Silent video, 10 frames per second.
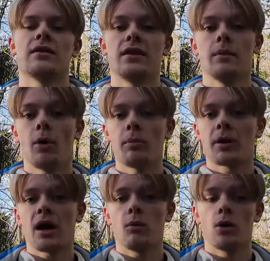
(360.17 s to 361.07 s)
then the
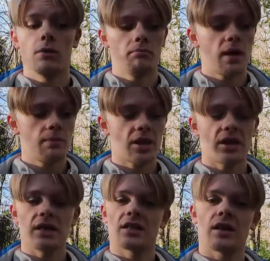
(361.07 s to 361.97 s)
BOBCAT 1 might be the
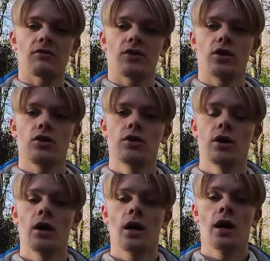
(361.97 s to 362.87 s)
right tent for you.
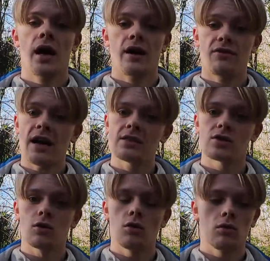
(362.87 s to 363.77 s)
If it
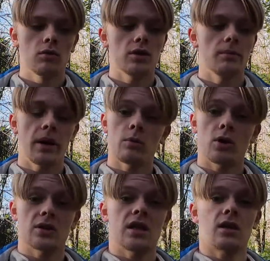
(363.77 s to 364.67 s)
is though, you might
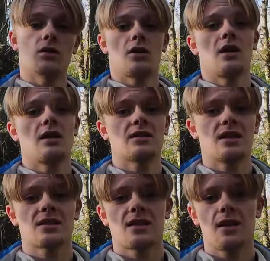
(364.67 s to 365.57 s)
want to take a look at this
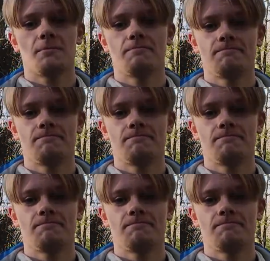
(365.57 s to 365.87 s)
next tent.